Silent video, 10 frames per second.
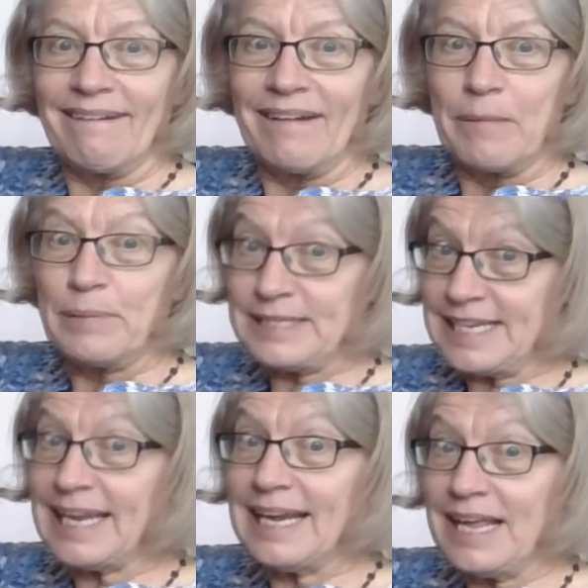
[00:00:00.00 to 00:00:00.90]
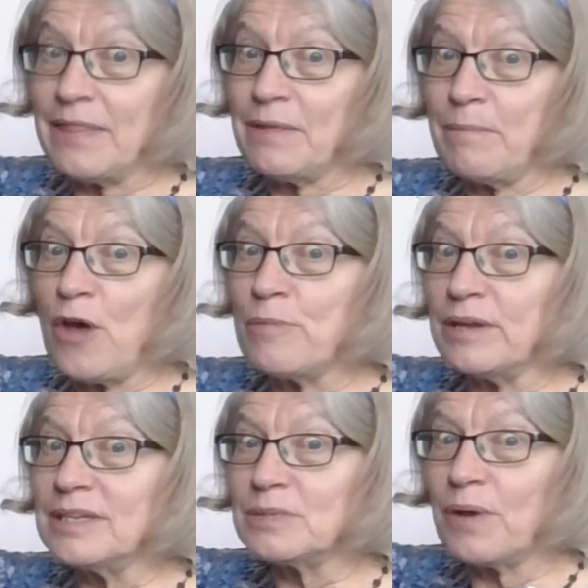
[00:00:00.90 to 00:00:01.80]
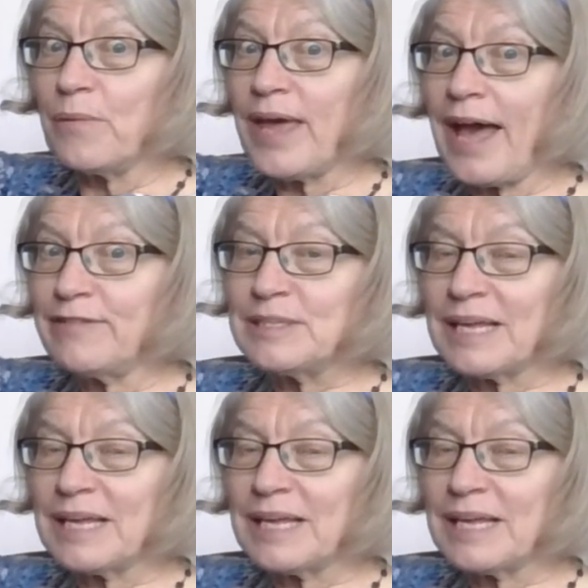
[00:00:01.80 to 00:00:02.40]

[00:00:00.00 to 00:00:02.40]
particularly at the moment where we have to